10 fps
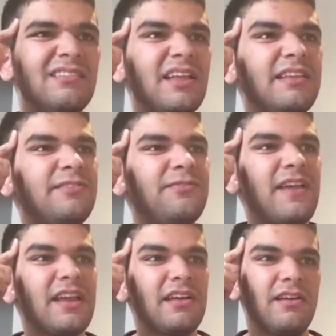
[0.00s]
let's
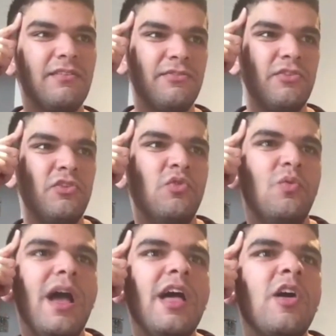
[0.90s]
think of
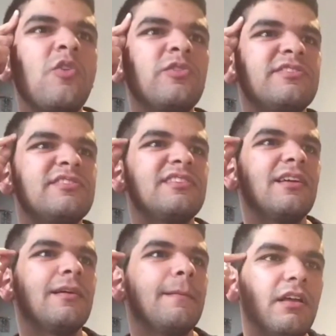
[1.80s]
who else.
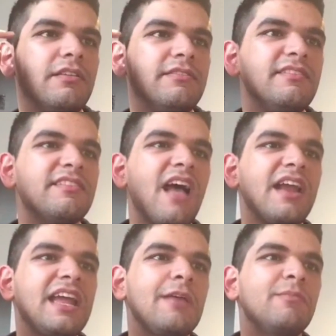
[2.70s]
This
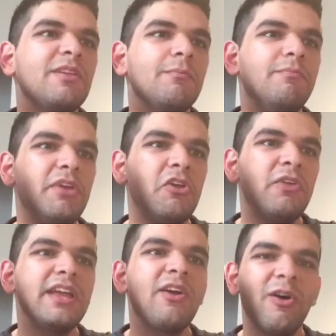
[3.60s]
guy named
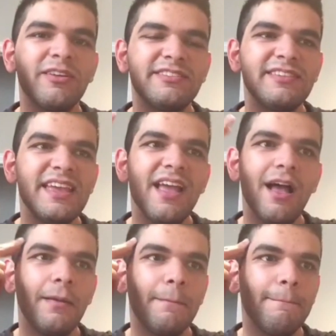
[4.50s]
Billy
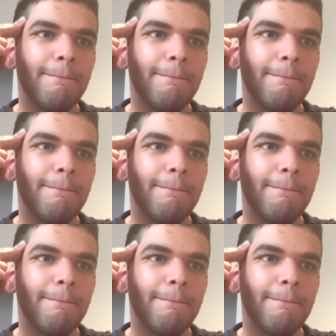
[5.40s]
Garcia.